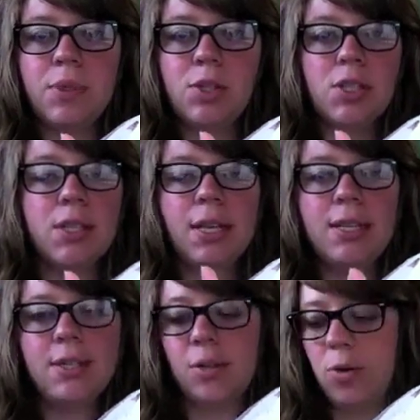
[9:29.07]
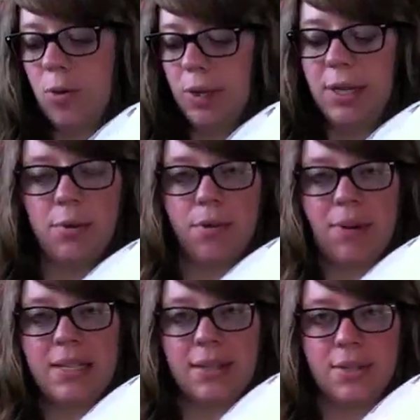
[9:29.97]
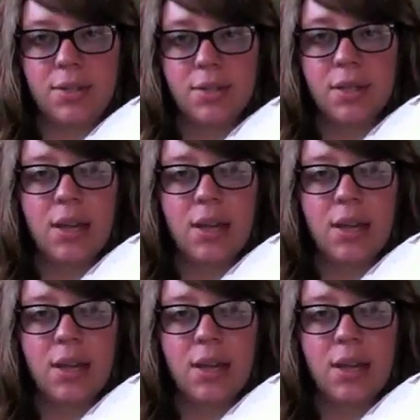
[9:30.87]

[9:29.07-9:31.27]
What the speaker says: just sliced a hole in it with my scissors,